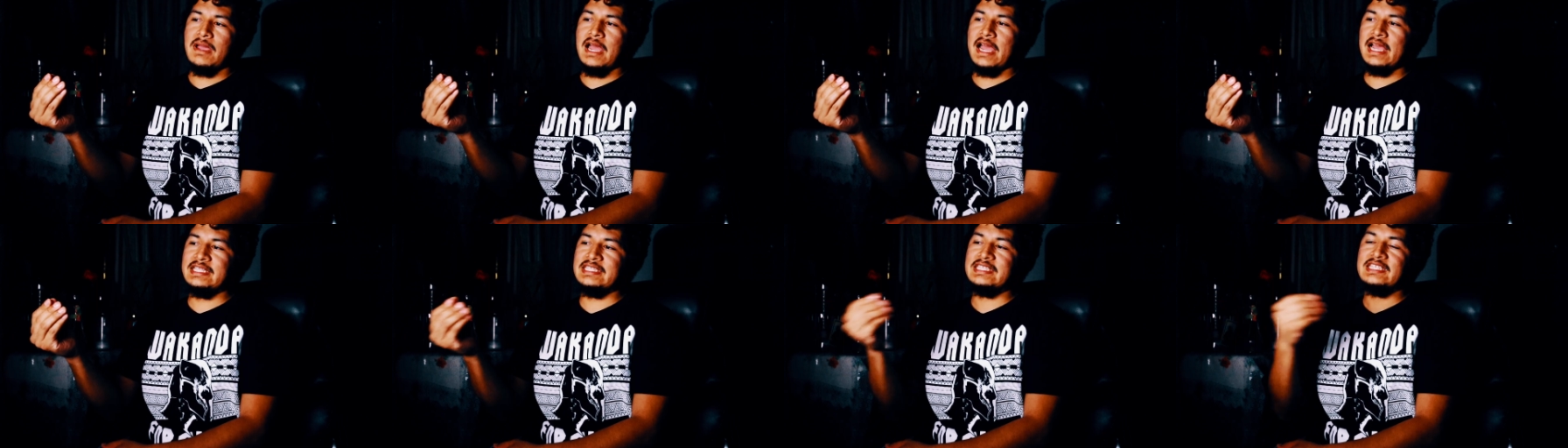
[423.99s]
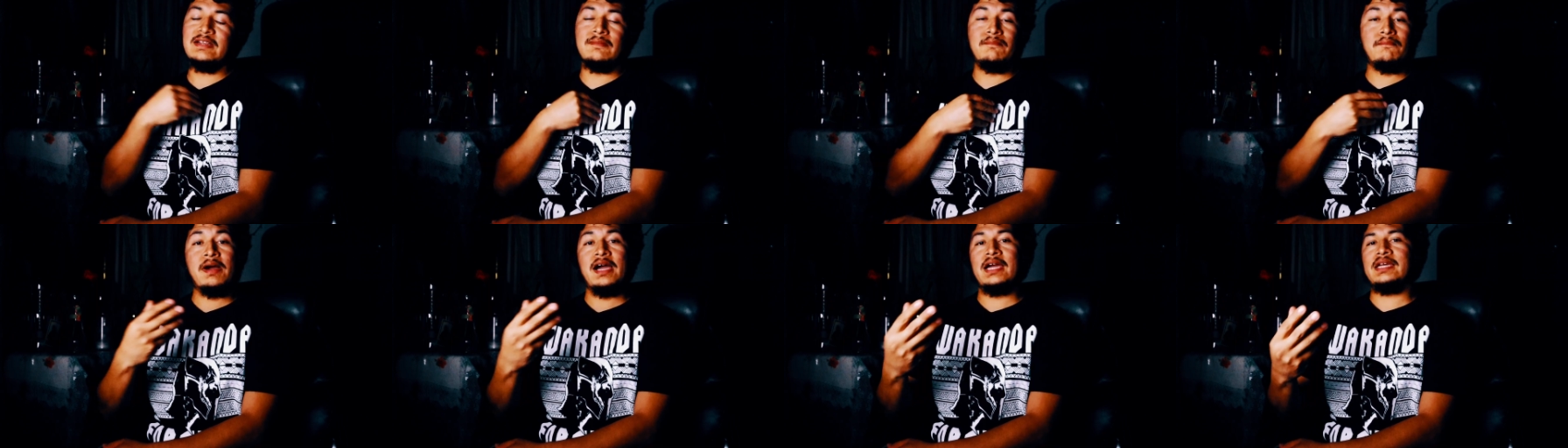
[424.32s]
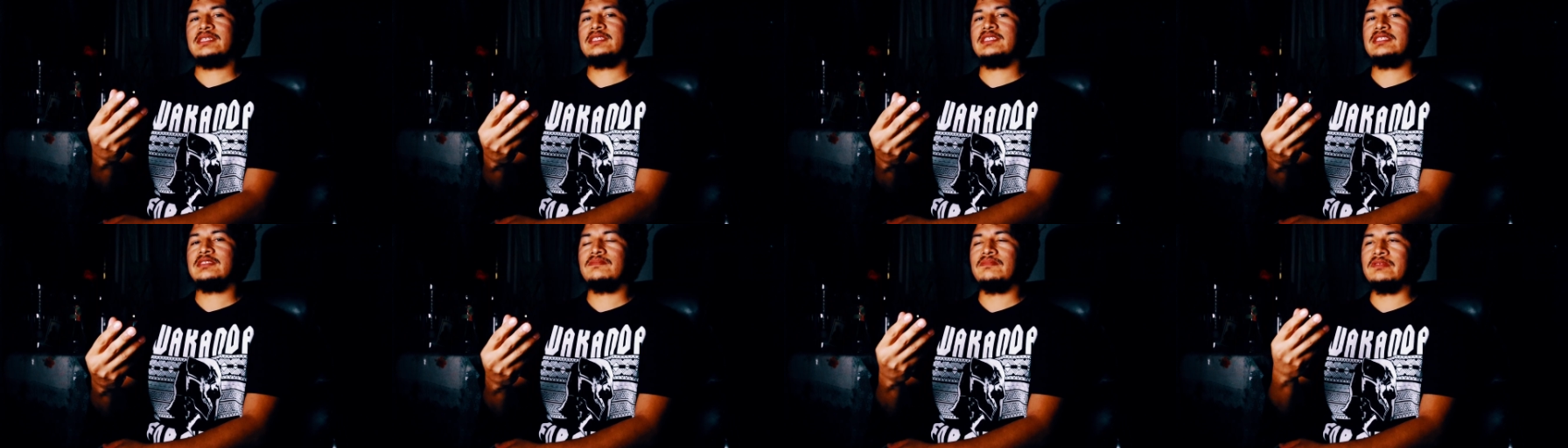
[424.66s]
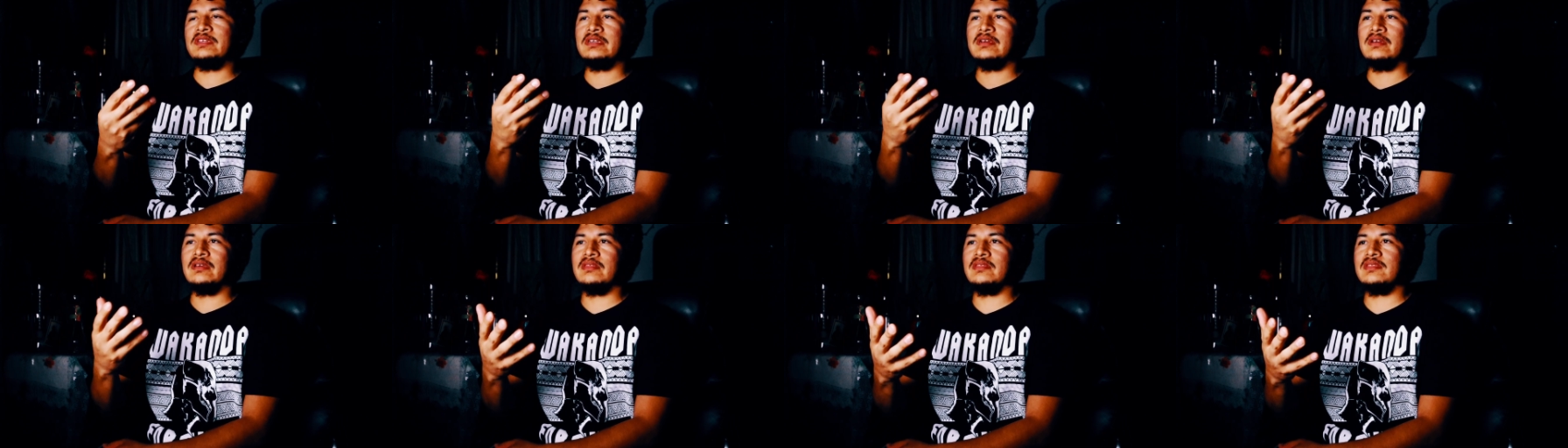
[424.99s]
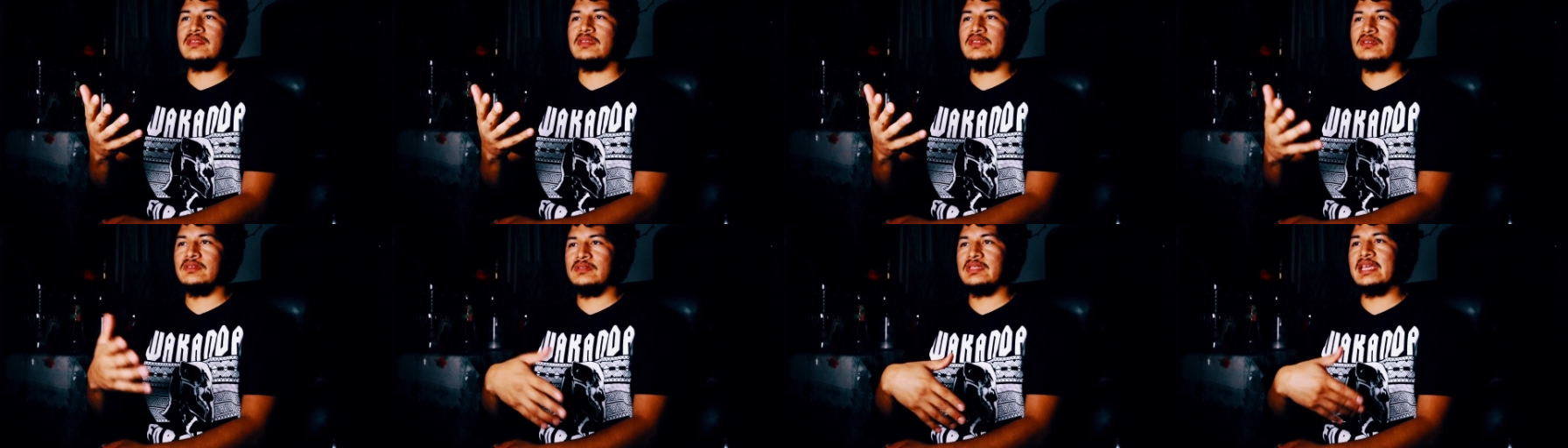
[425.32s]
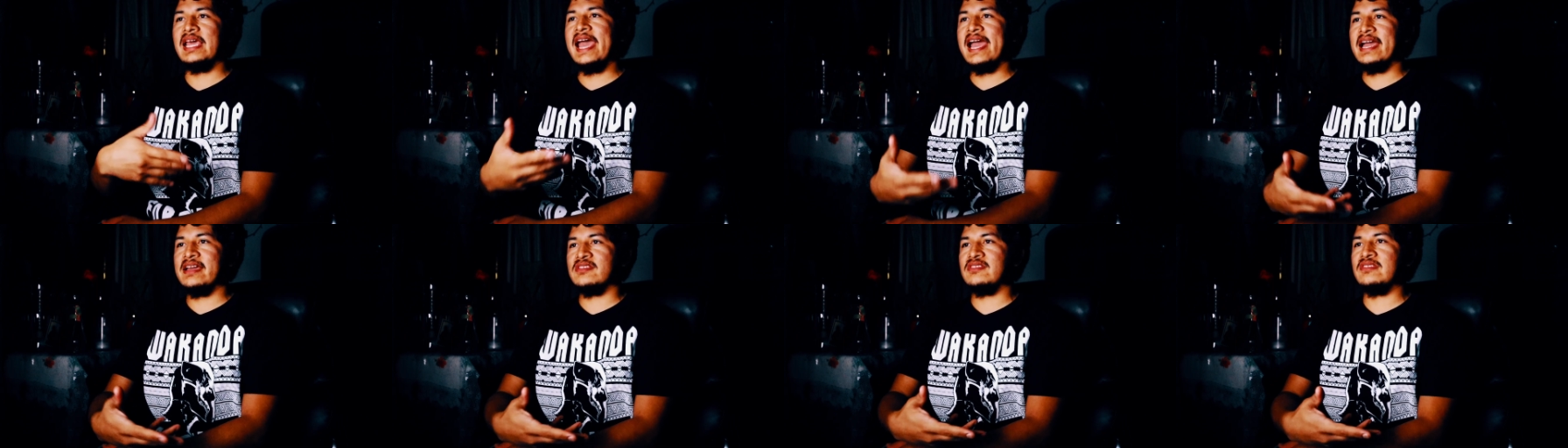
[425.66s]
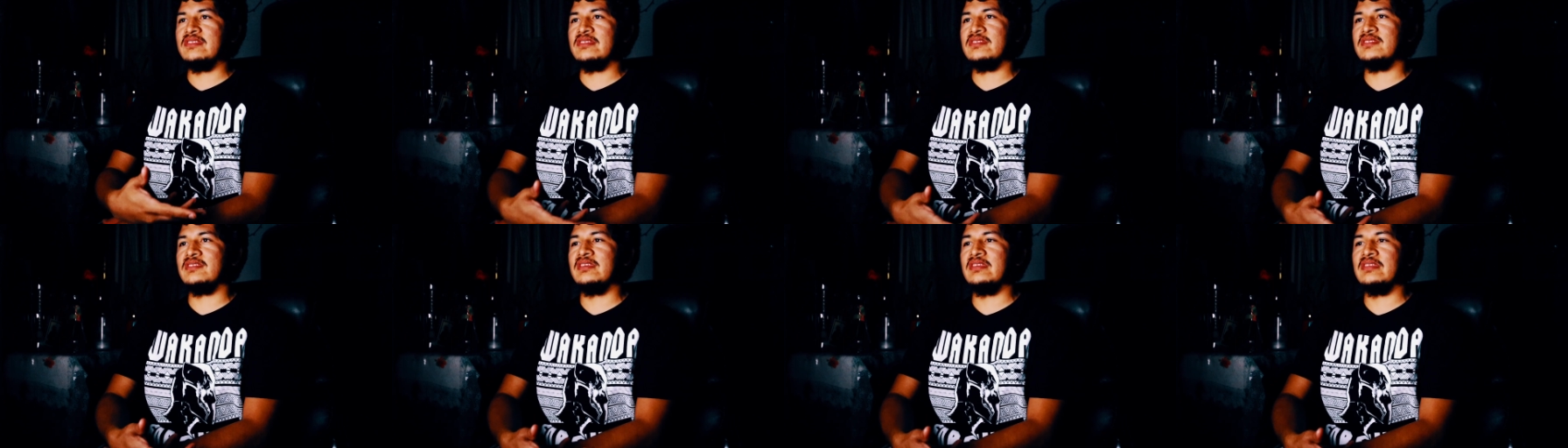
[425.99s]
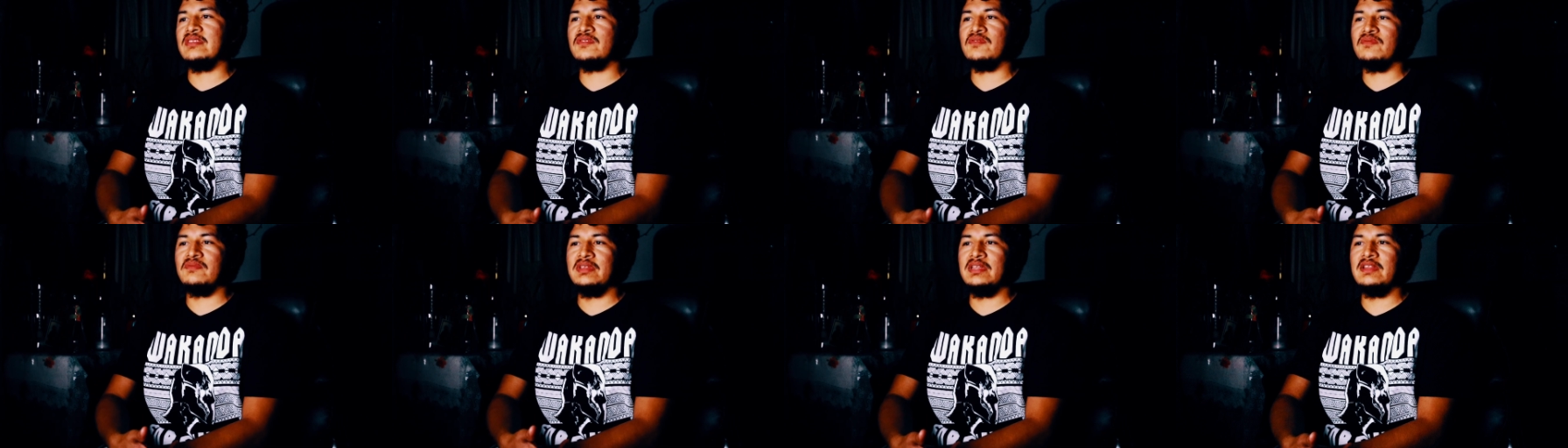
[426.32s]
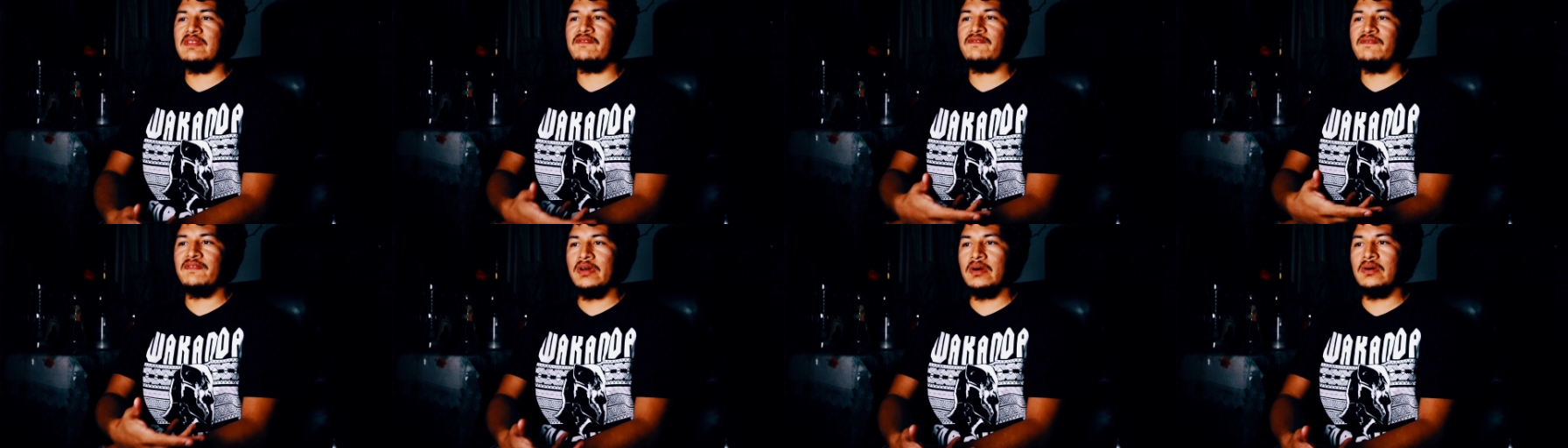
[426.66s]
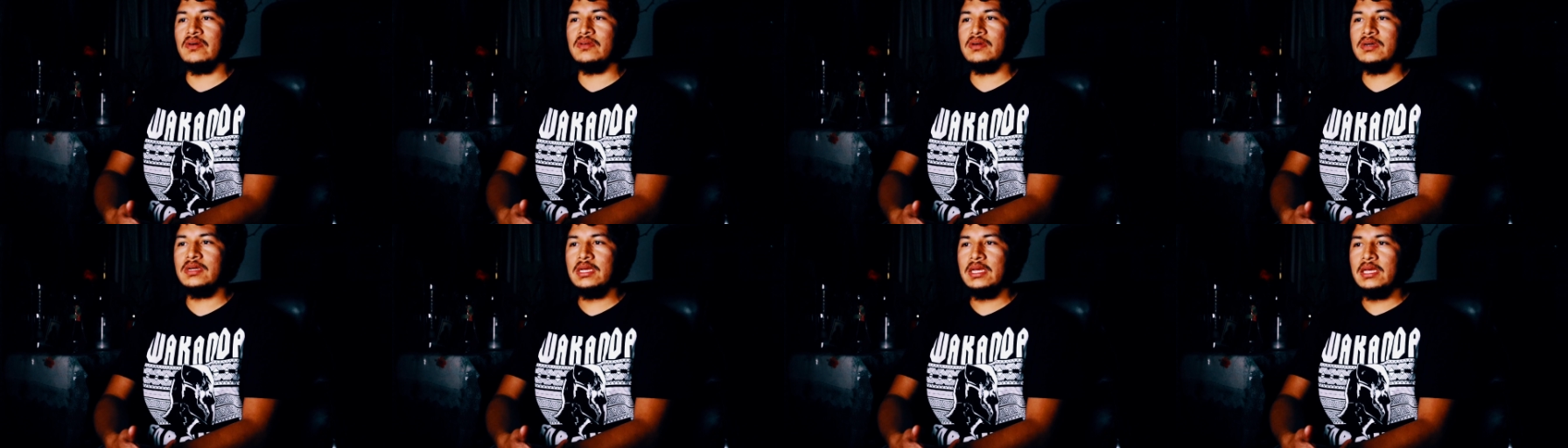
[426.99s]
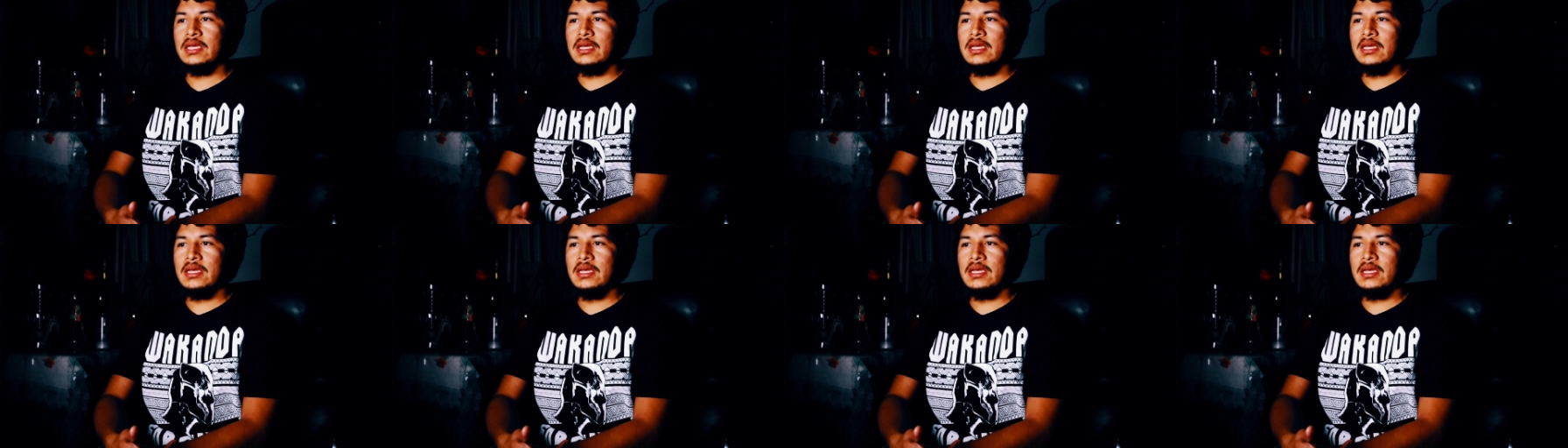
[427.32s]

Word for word: I didn't mind it because, you know, the action scenes really felt